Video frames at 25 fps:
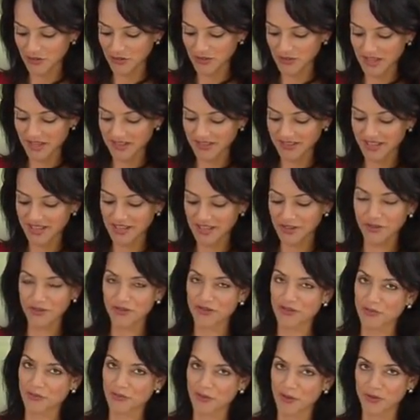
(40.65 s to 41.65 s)
I know they
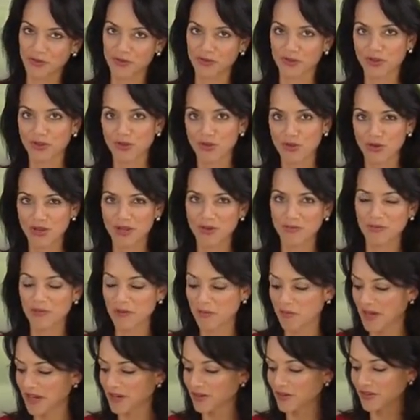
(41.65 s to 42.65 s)
say you're supposed to
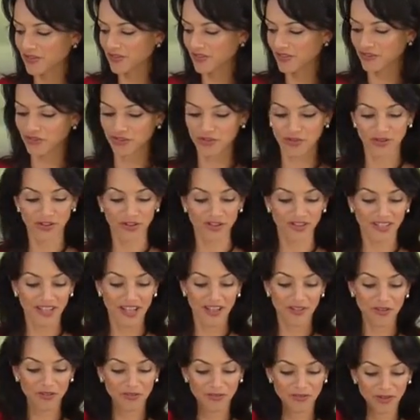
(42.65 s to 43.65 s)
cream the butter and the sugar
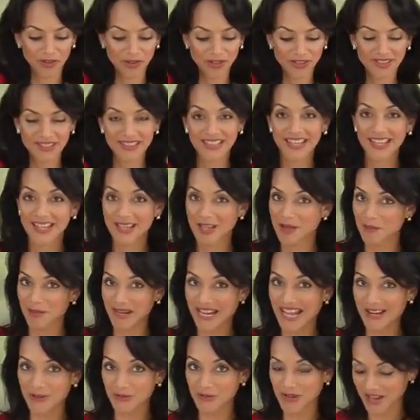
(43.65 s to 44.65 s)
together first,
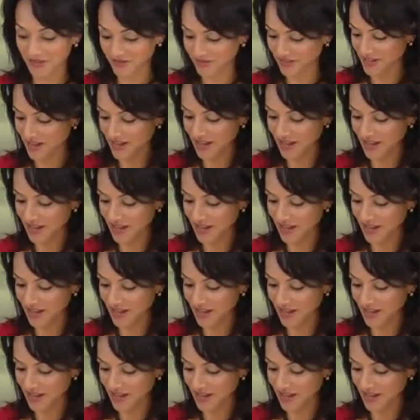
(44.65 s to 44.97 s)
but I don't have